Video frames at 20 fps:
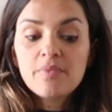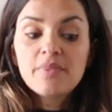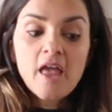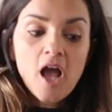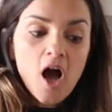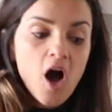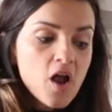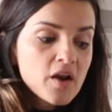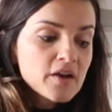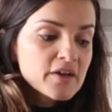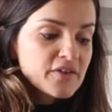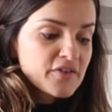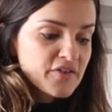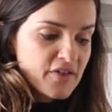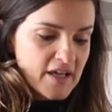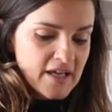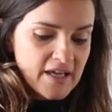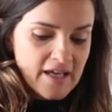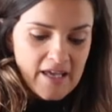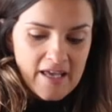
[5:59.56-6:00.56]
The only
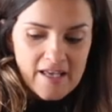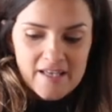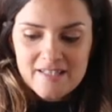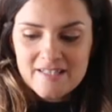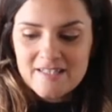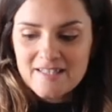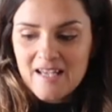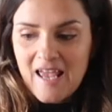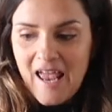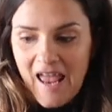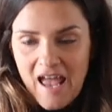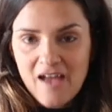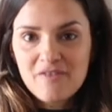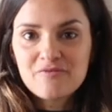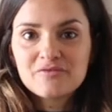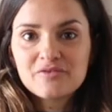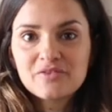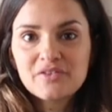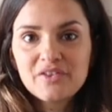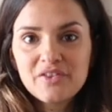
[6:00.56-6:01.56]
thing is,
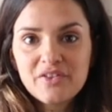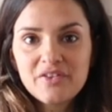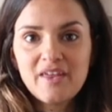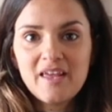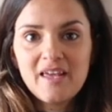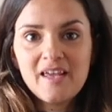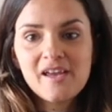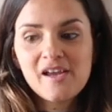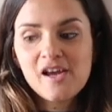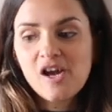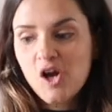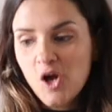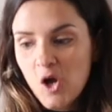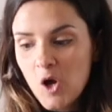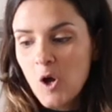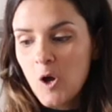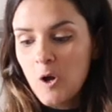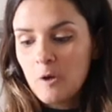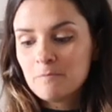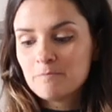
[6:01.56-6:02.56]
everything
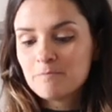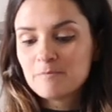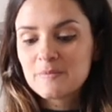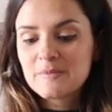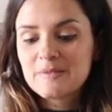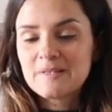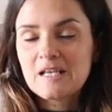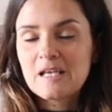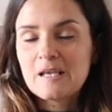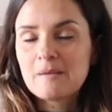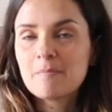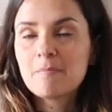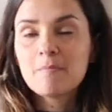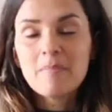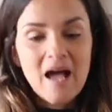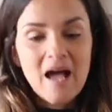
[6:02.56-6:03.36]
comes in